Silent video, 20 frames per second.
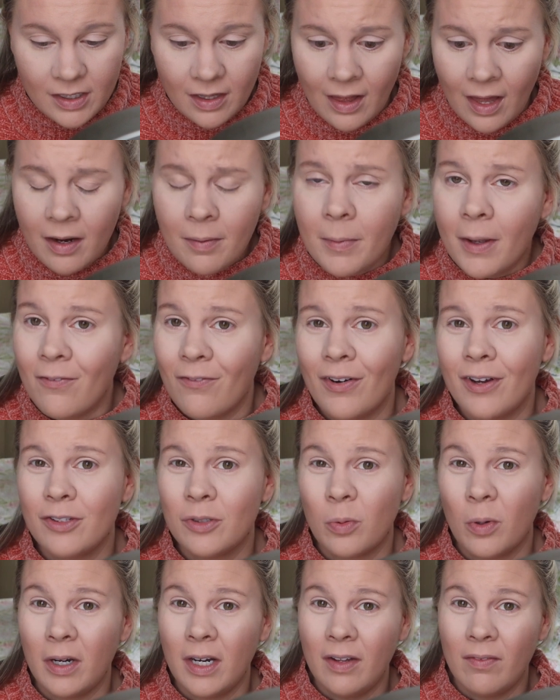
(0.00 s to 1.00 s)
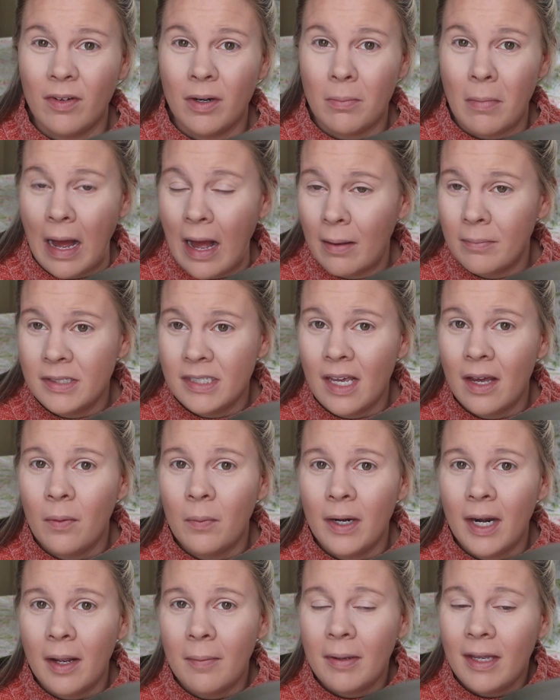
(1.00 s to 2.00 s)
A lot of my friends weren't even moms yet
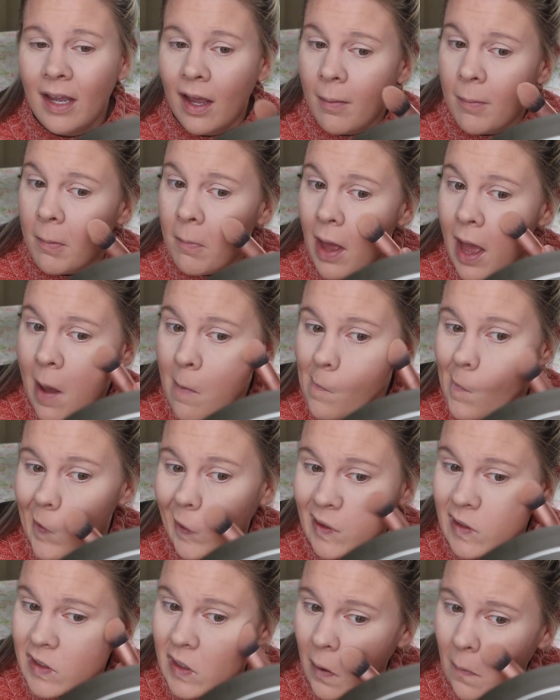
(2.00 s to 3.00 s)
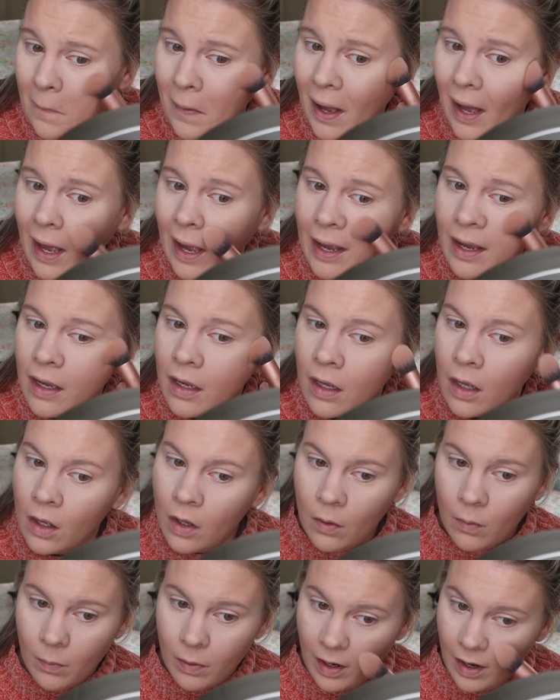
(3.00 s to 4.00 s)
when I became a mom, and so
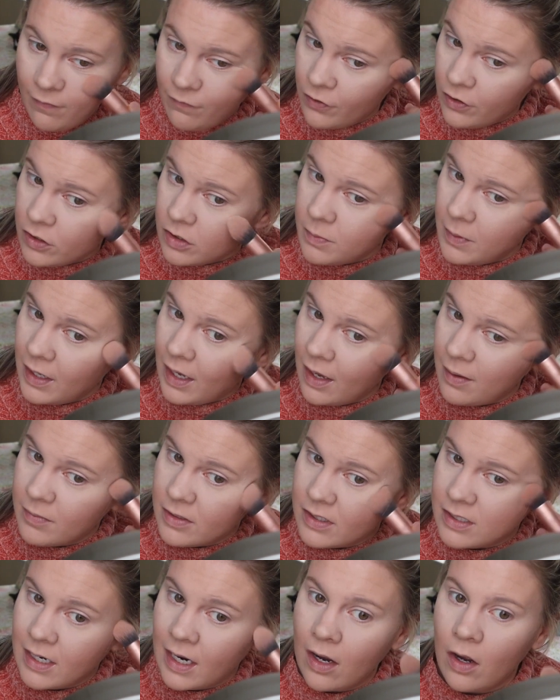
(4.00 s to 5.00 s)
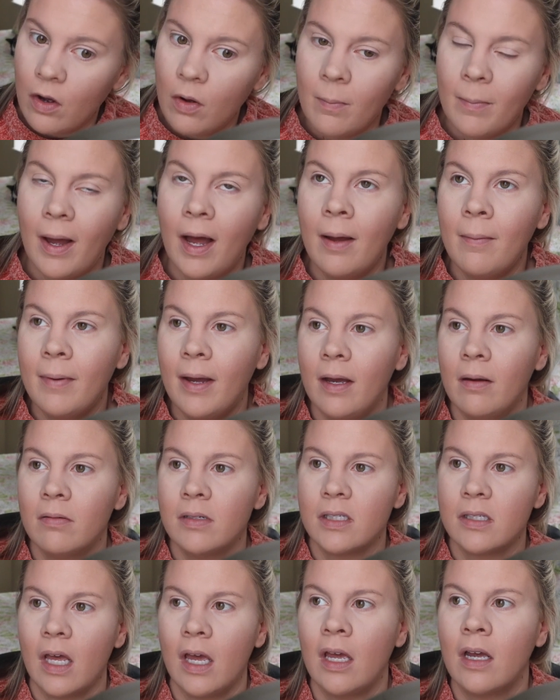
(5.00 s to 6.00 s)
when I first became a stay-at-home mom, I
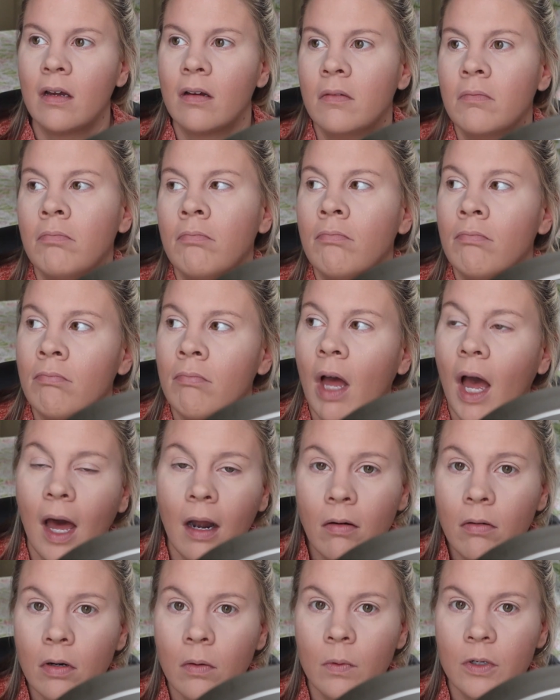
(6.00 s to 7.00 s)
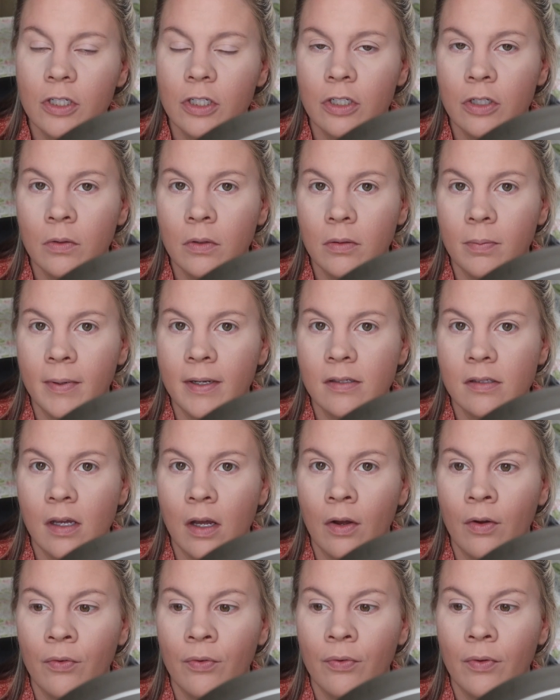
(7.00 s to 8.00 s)
was like, I don't know what to do with
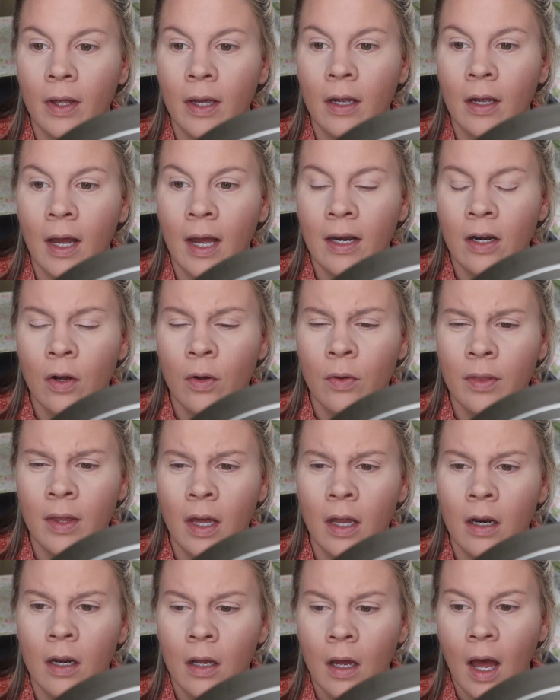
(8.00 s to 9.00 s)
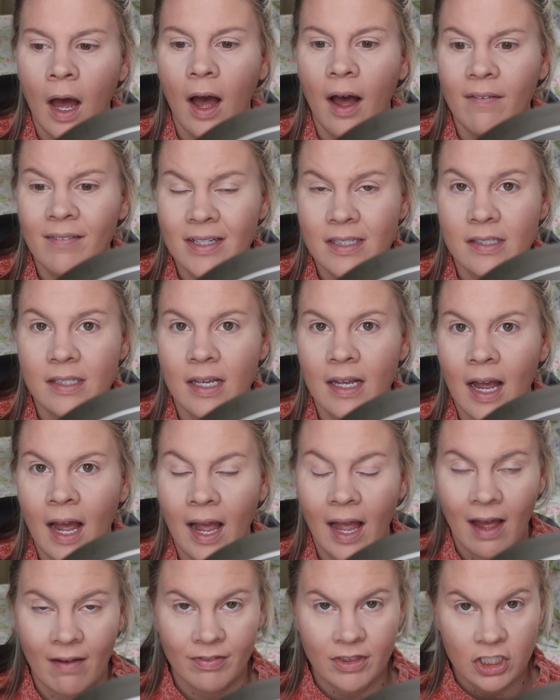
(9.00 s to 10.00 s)
myself. Like, I know that obviously I
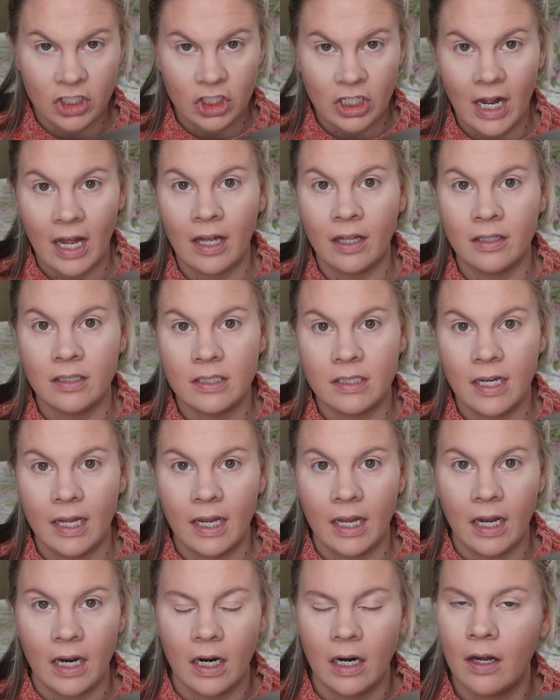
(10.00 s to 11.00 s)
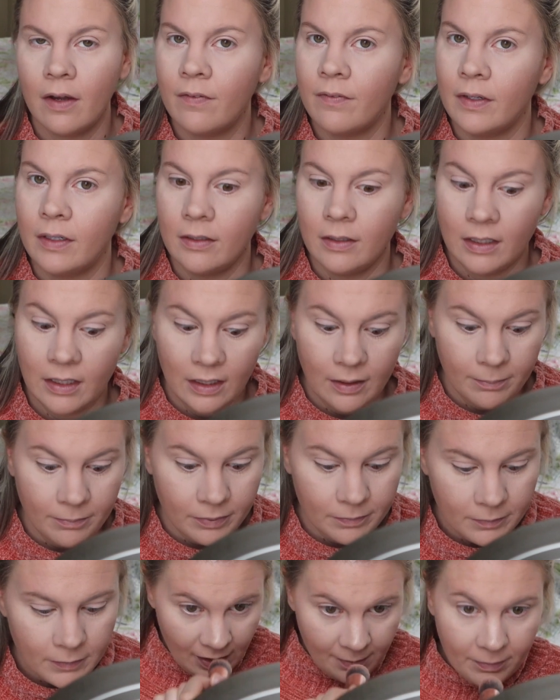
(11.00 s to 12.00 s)
have this child to take care of and
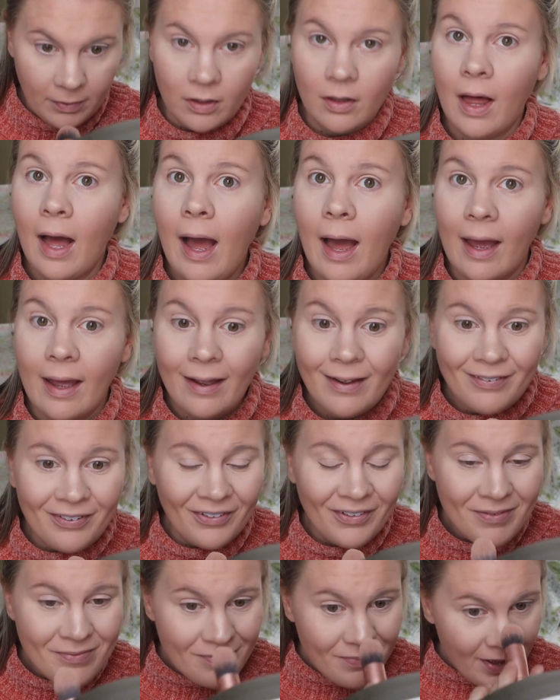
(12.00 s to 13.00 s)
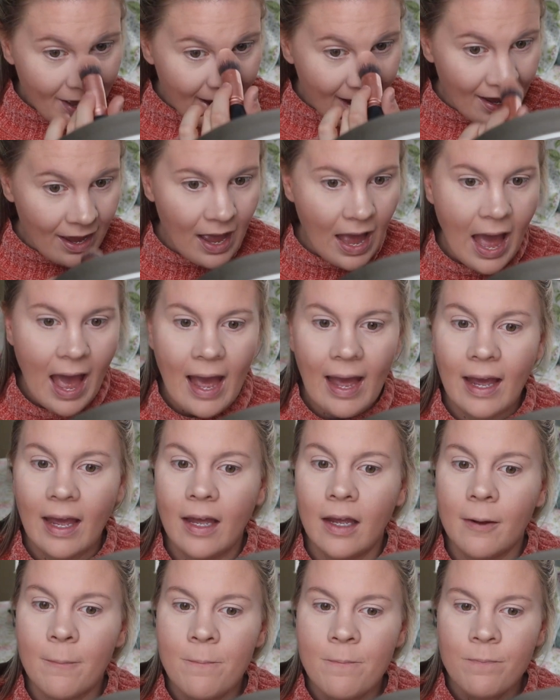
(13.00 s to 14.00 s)
keep alive, but
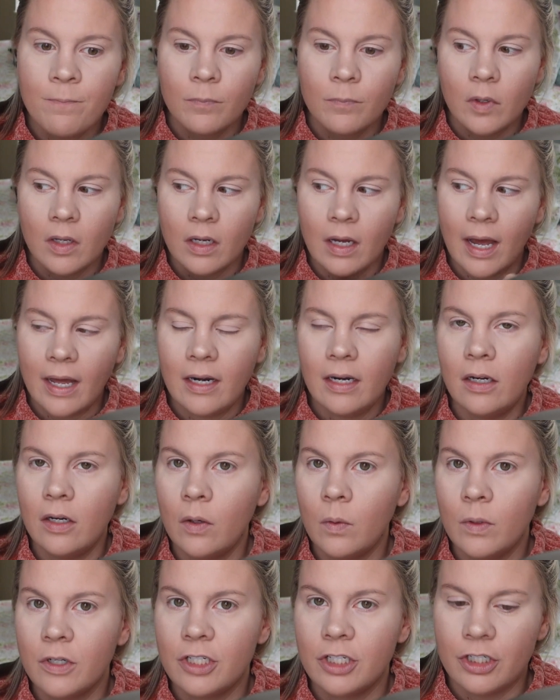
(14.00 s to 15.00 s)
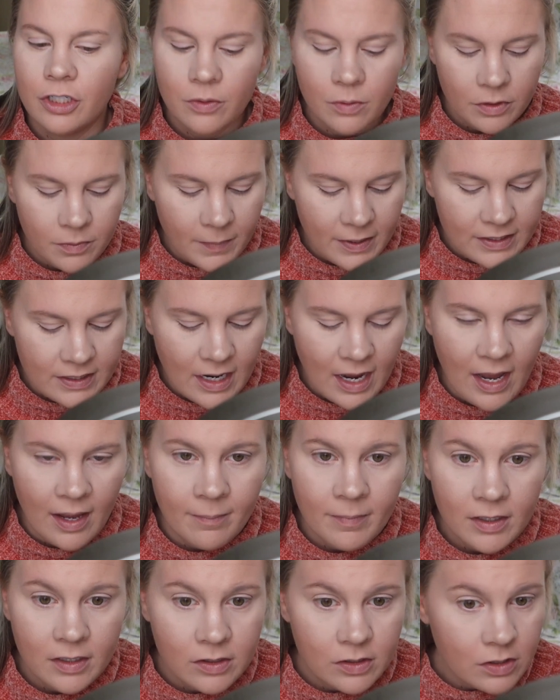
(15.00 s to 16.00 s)
I didn't know what to do with my
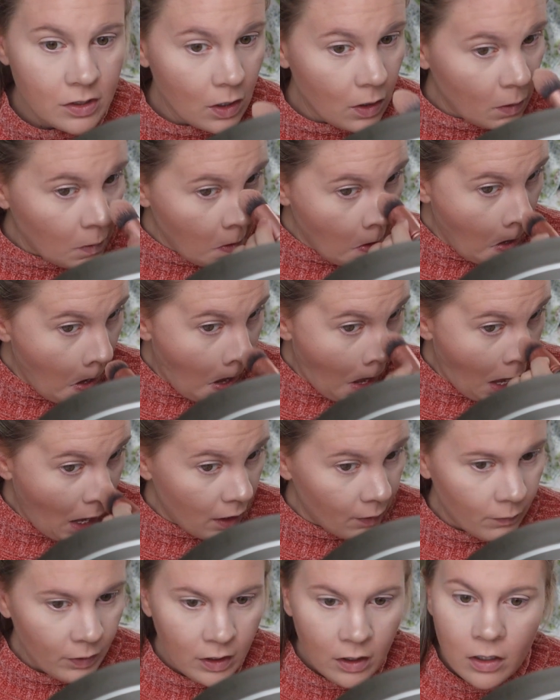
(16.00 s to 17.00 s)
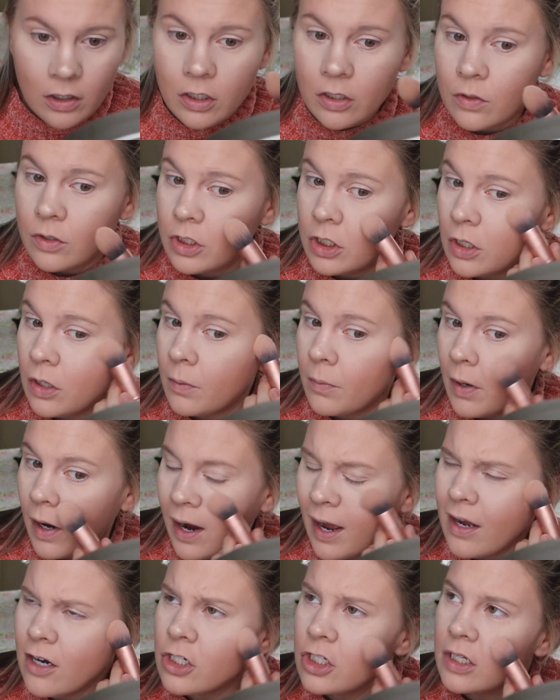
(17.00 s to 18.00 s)
time. And so I went on YouTube, or
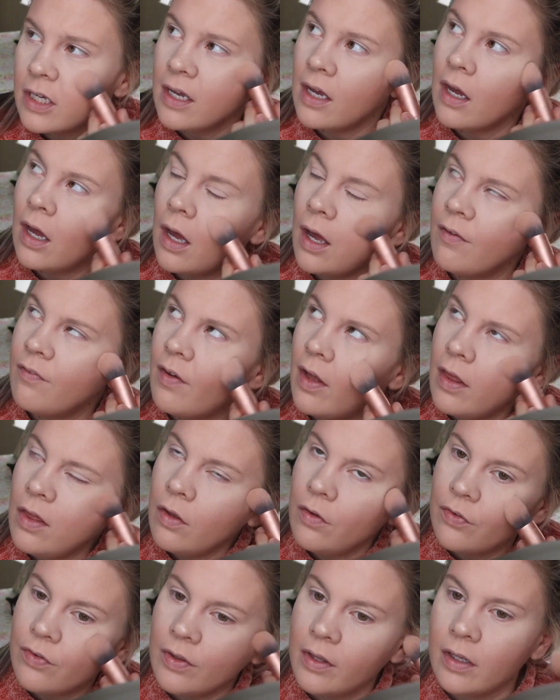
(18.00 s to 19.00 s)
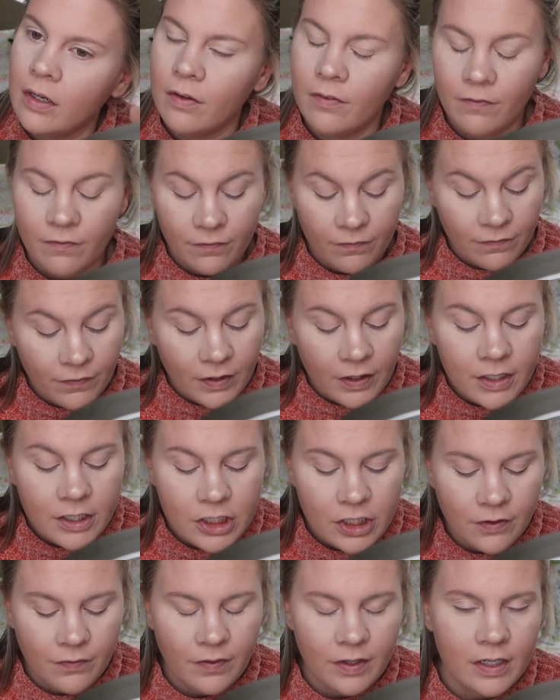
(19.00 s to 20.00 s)
actually I follow
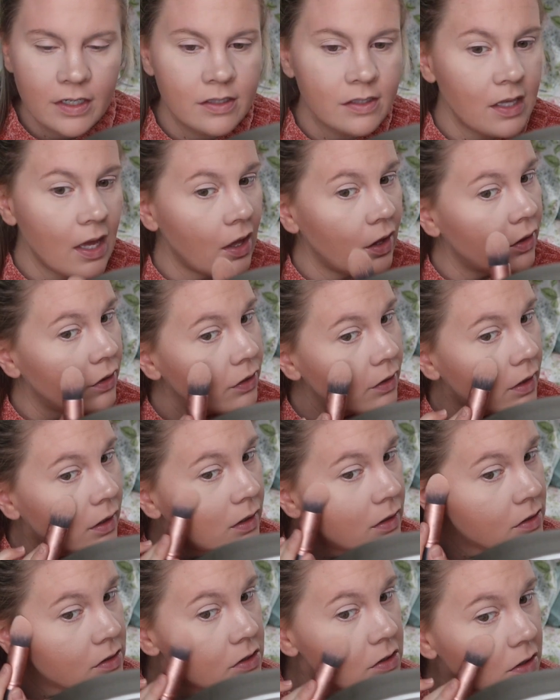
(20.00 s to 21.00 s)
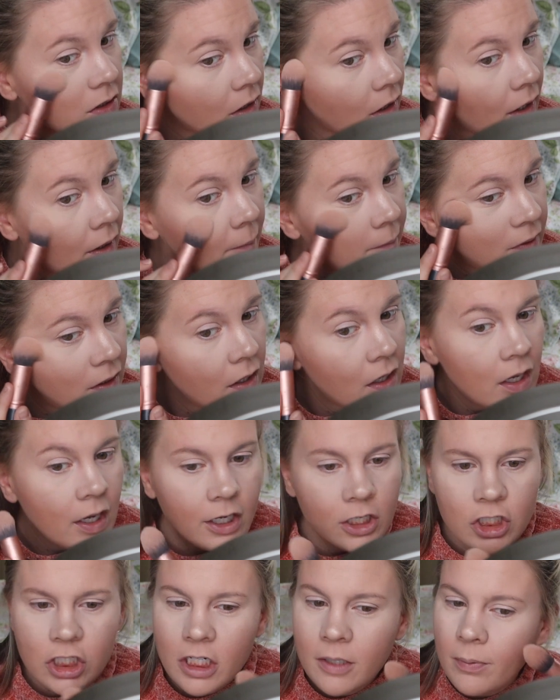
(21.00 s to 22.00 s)
Felicia Fitness Health on Instagram,
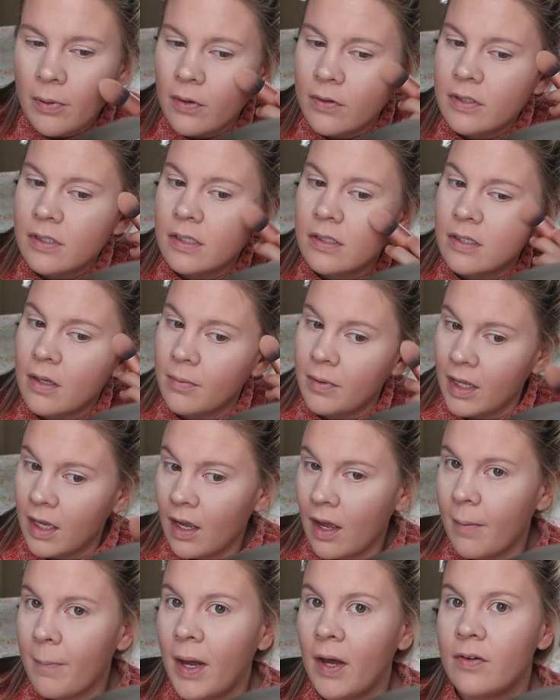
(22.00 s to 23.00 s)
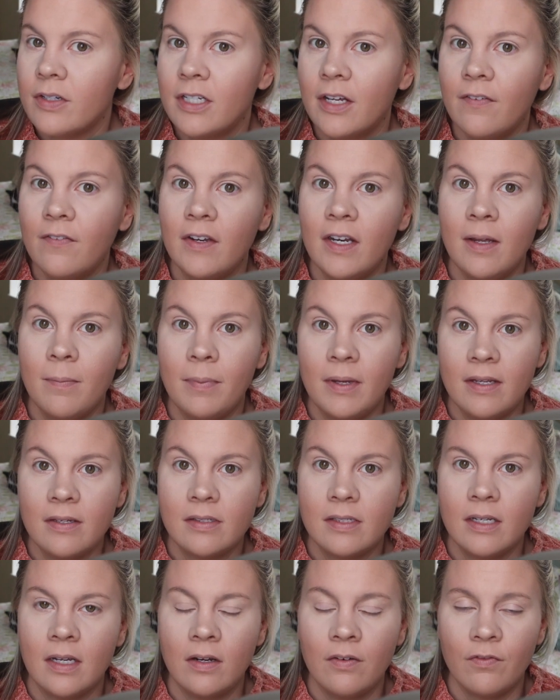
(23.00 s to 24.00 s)
and she posted something about Tiffany
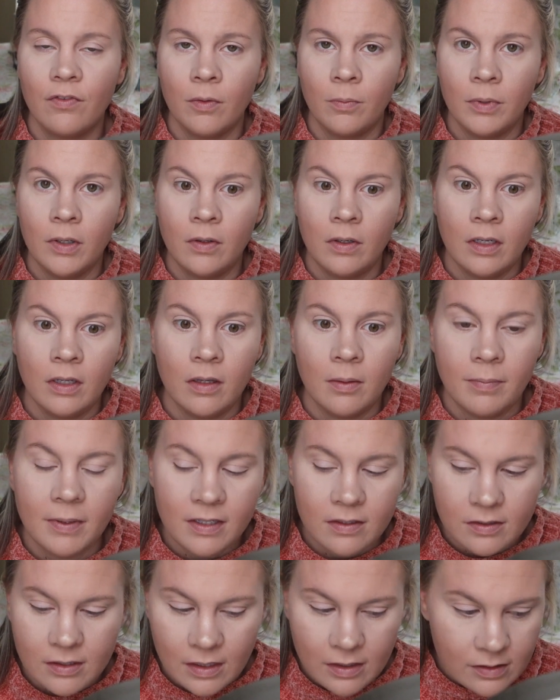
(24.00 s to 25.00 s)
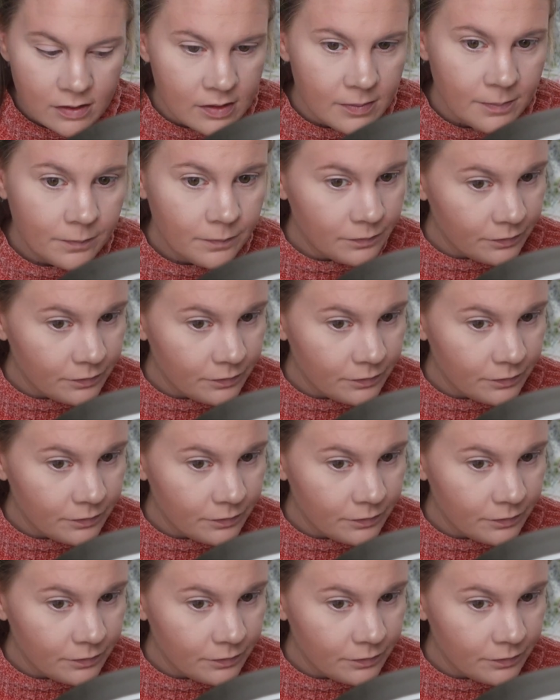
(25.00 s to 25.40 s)
Beeston from Beauty and the Beestons.